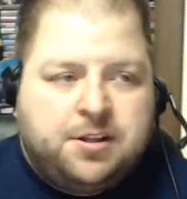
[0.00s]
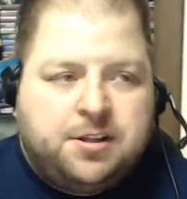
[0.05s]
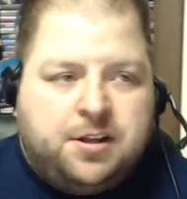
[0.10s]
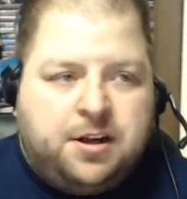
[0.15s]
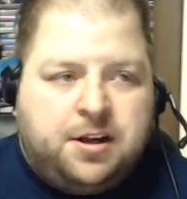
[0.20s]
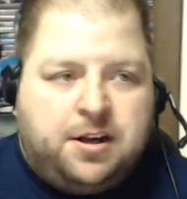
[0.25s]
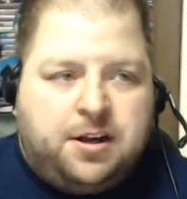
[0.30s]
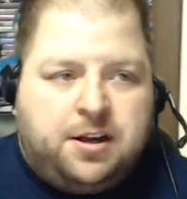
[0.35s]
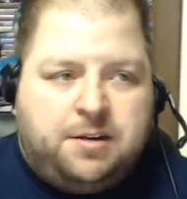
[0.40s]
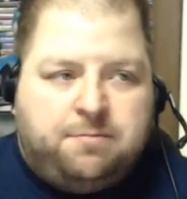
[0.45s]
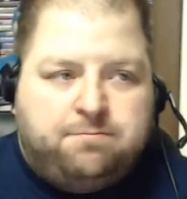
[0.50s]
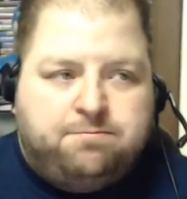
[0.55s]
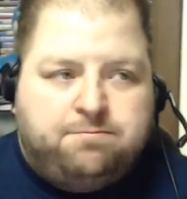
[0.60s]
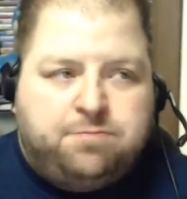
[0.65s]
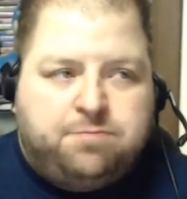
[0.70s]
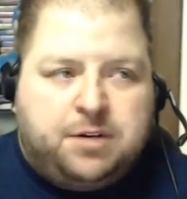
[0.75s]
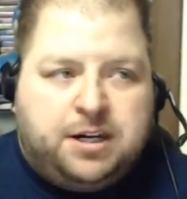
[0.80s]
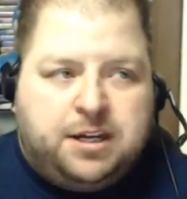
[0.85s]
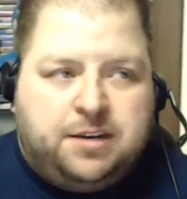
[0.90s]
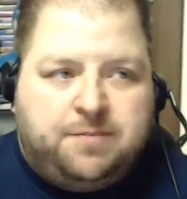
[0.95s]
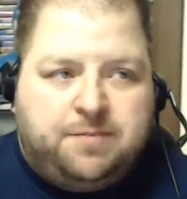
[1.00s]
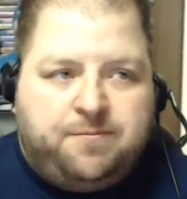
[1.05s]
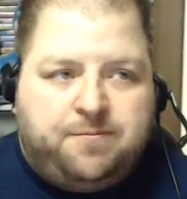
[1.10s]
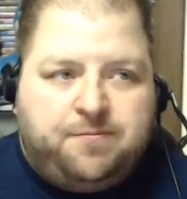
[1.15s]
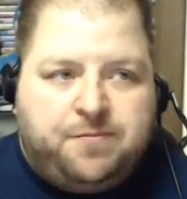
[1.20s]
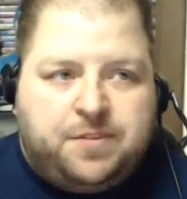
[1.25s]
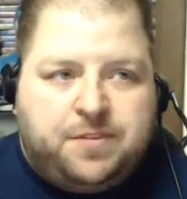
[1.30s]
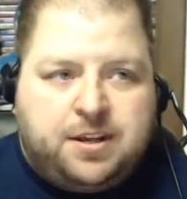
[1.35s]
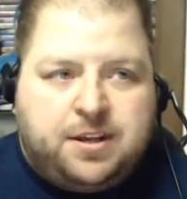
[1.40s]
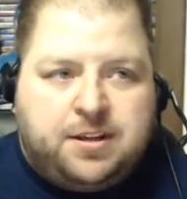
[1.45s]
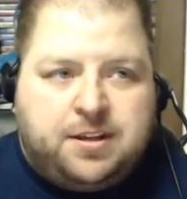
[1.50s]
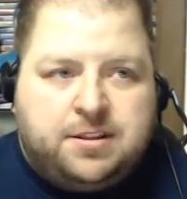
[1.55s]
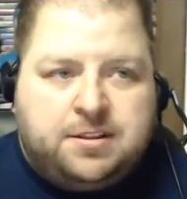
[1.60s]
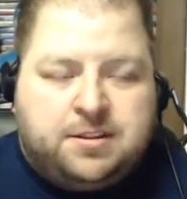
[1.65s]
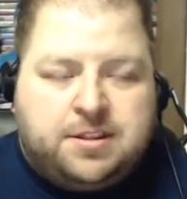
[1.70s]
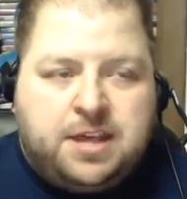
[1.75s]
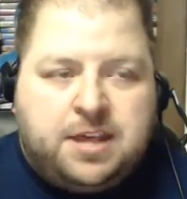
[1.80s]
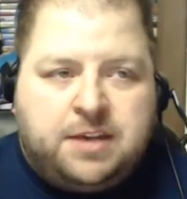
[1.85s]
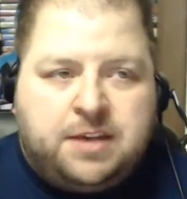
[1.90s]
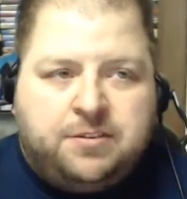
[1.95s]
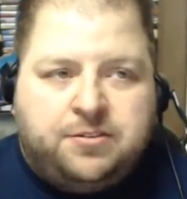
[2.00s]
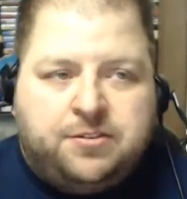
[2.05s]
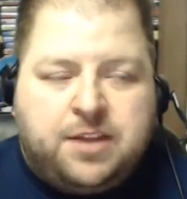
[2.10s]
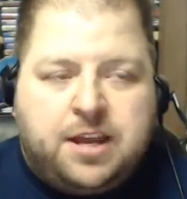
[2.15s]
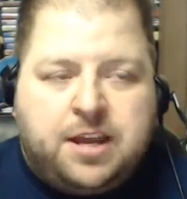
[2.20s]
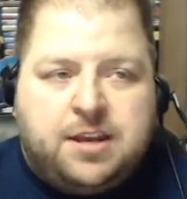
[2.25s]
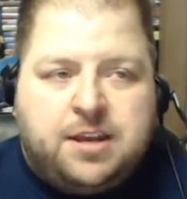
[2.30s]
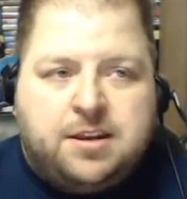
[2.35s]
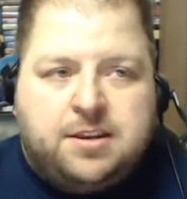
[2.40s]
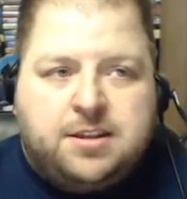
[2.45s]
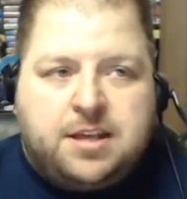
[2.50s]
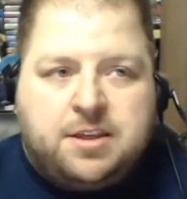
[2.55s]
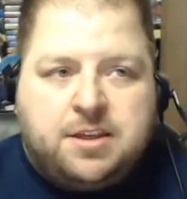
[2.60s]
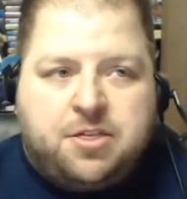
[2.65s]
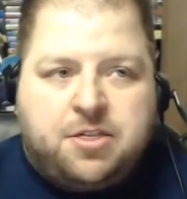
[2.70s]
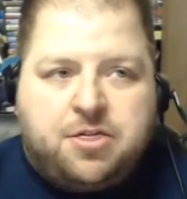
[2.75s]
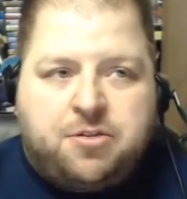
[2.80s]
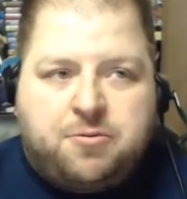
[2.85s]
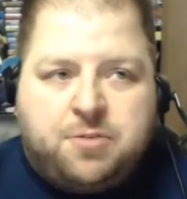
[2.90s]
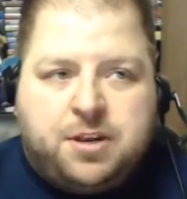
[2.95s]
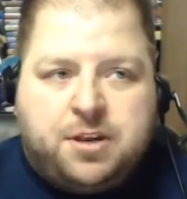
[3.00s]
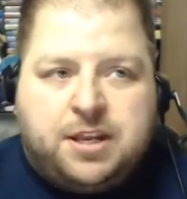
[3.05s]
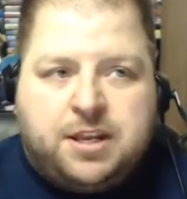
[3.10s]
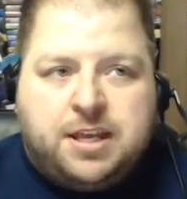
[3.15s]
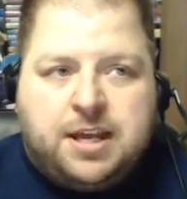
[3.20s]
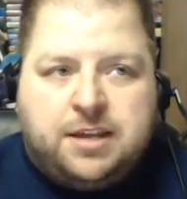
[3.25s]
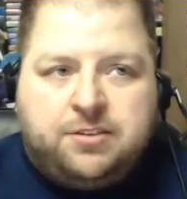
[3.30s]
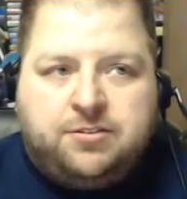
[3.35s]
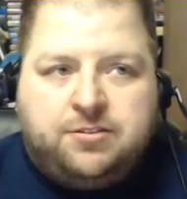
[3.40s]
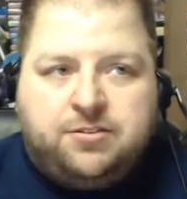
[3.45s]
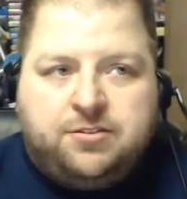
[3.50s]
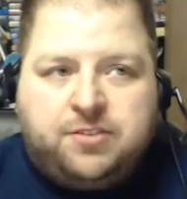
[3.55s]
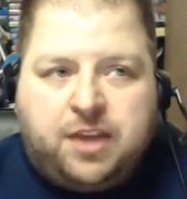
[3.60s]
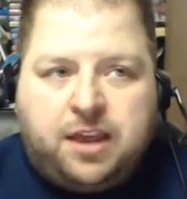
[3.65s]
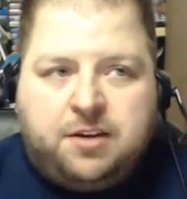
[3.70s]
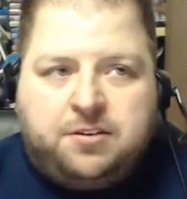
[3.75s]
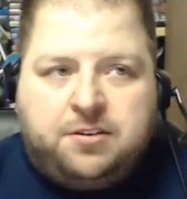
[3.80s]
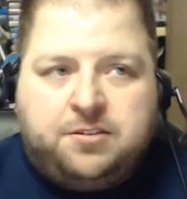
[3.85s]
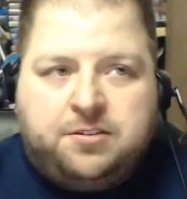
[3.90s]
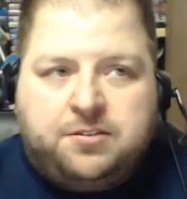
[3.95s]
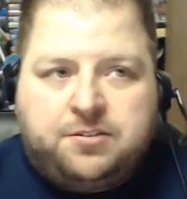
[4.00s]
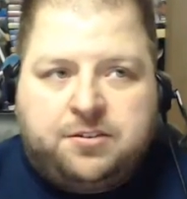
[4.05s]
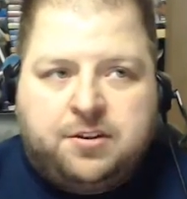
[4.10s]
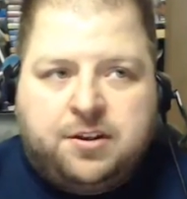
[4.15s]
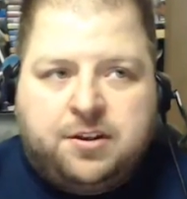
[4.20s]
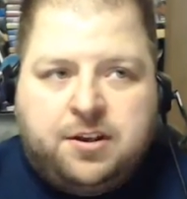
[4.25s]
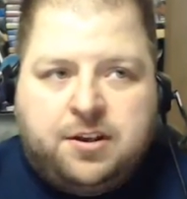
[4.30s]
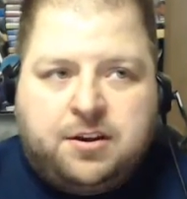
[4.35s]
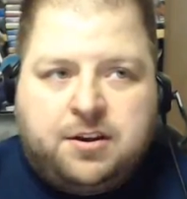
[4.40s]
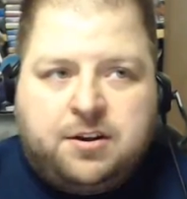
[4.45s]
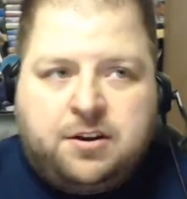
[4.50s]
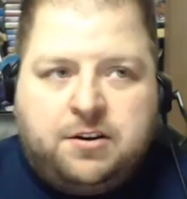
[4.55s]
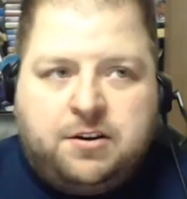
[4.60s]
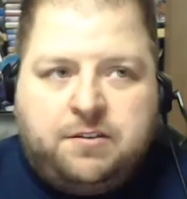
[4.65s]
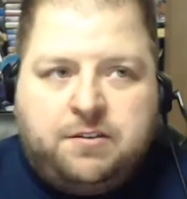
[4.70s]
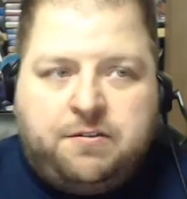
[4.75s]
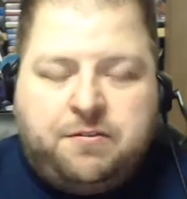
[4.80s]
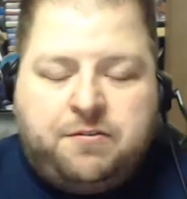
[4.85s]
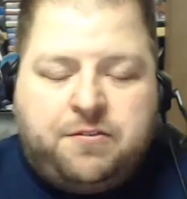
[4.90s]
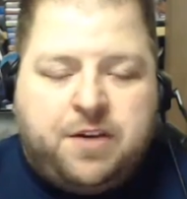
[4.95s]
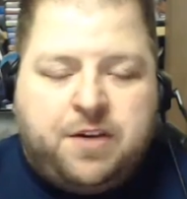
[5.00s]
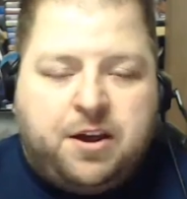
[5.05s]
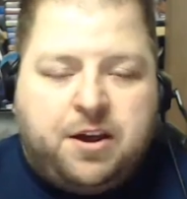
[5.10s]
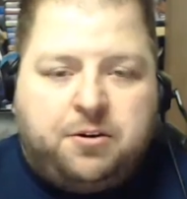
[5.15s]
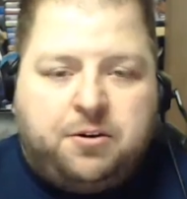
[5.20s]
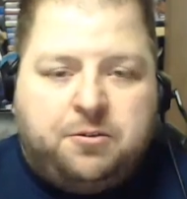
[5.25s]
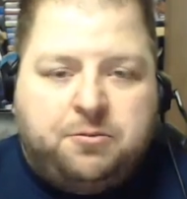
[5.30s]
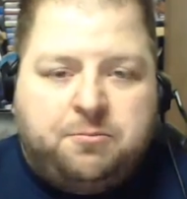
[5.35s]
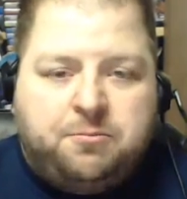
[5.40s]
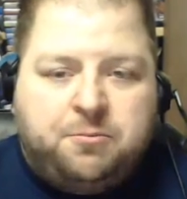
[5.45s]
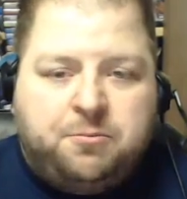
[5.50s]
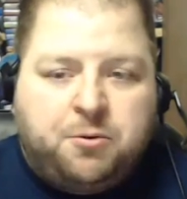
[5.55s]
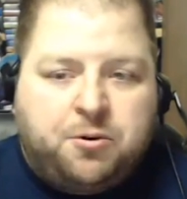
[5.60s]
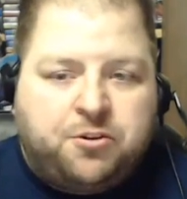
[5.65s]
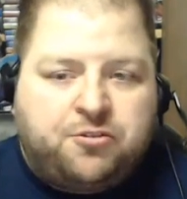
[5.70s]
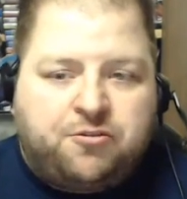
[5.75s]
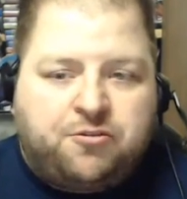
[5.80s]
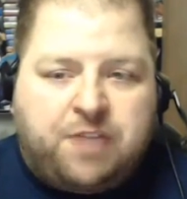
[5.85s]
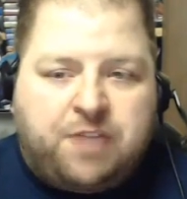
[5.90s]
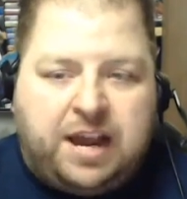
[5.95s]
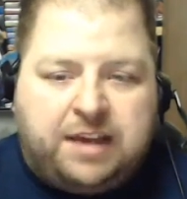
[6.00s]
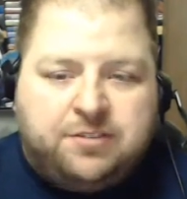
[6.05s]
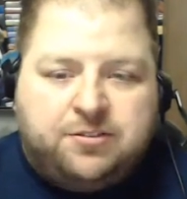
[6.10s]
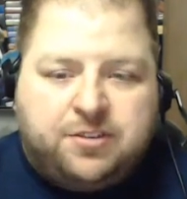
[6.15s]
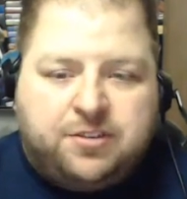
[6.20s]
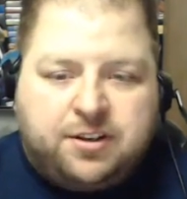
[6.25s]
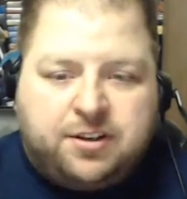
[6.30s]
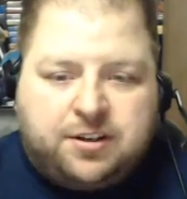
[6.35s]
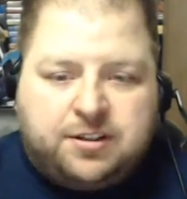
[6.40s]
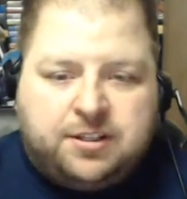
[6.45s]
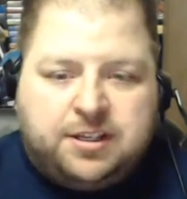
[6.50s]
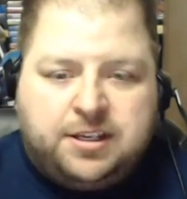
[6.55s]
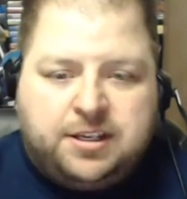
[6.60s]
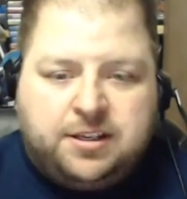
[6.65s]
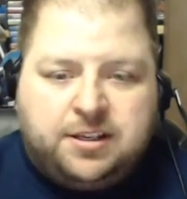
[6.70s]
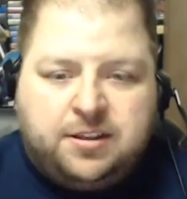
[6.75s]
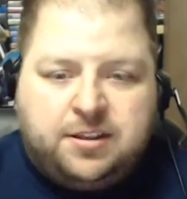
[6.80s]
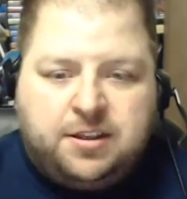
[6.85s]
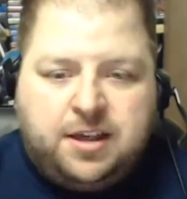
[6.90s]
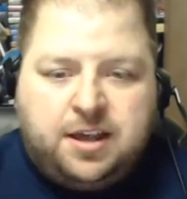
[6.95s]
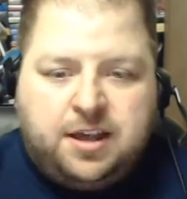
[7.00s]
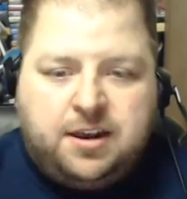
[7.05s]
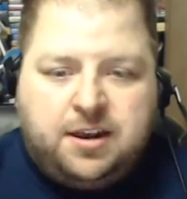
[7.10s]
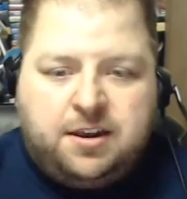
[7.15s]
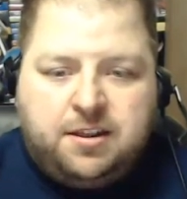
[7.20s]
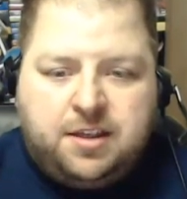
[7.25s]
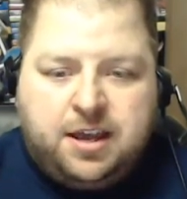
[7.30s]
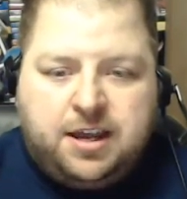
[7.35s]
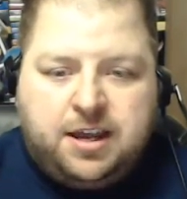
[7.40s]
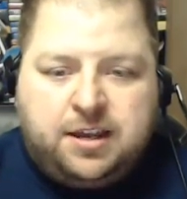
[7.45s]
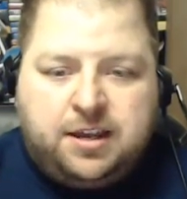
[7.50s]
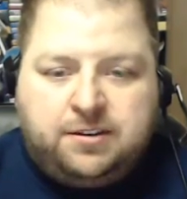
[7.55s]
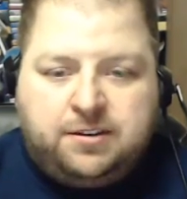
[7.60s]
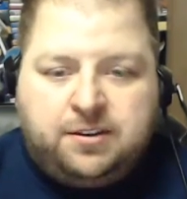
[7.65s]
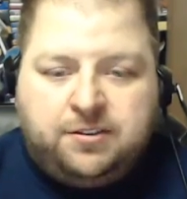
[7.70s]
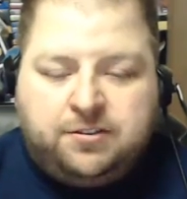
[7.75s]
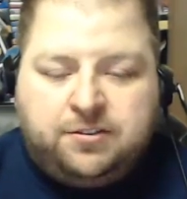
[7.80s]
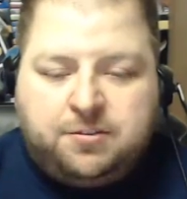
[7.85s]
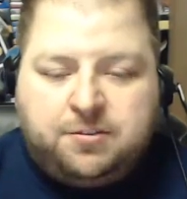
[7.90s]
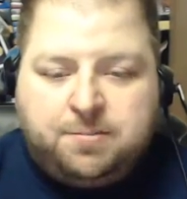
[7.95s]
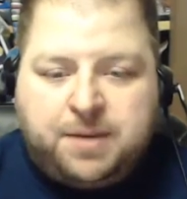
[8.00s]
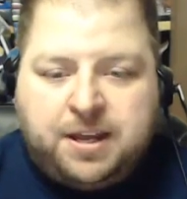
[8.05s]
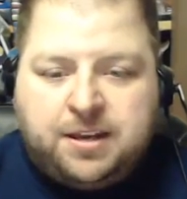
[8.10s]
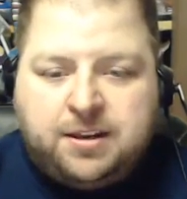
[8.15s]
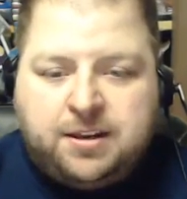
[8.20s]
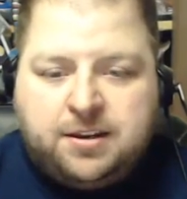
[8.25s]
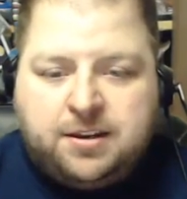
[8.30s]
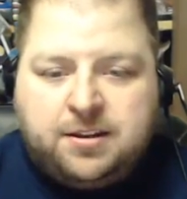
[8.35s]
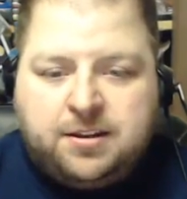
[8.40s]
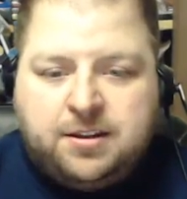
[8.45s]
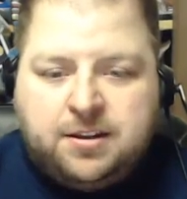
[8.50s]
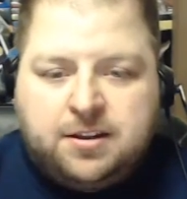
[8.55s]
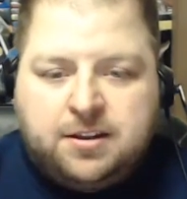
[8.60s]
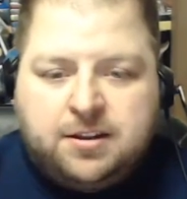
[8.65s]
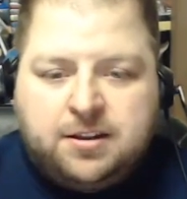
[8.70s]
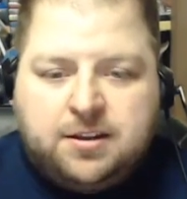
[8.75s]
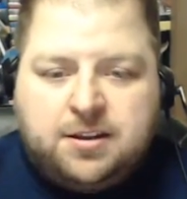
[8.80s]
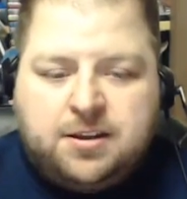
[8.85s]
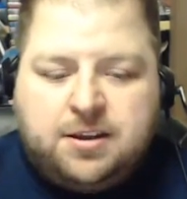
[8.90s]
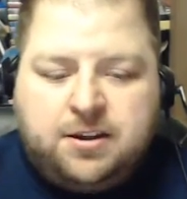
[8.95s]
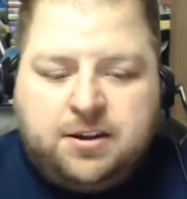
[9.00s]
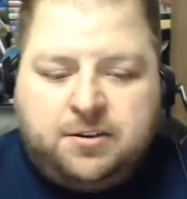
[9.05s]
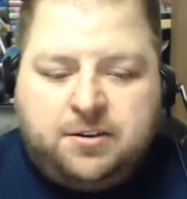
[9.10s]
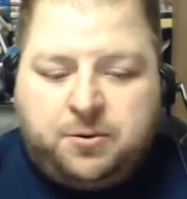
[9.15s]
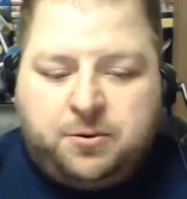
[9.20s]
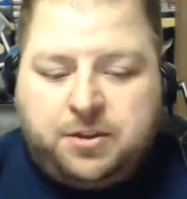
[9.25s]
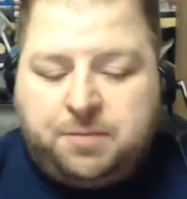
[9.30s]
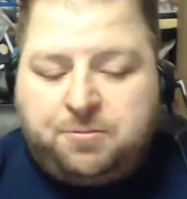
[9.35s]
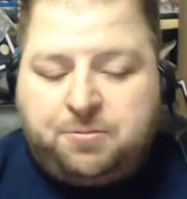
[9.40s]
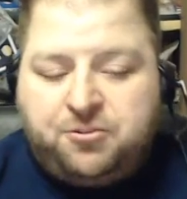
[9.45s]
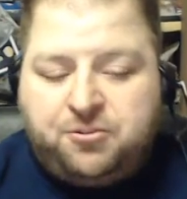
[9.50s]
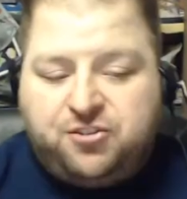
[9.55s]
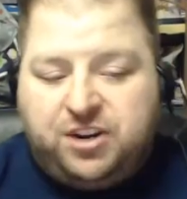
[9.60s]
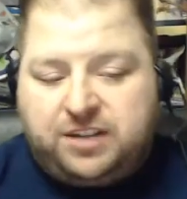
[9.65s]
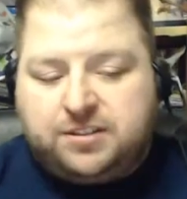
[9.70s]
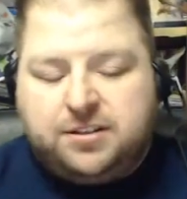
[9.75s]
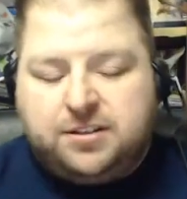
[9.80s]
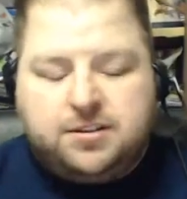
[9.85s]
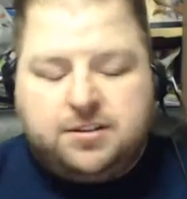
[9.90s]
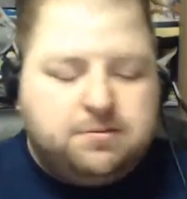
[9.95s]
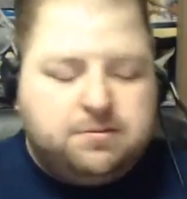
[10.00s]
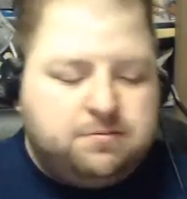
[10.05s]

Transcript: but they stated that 3DS sales fell more drastically than they anticipated and where they projected.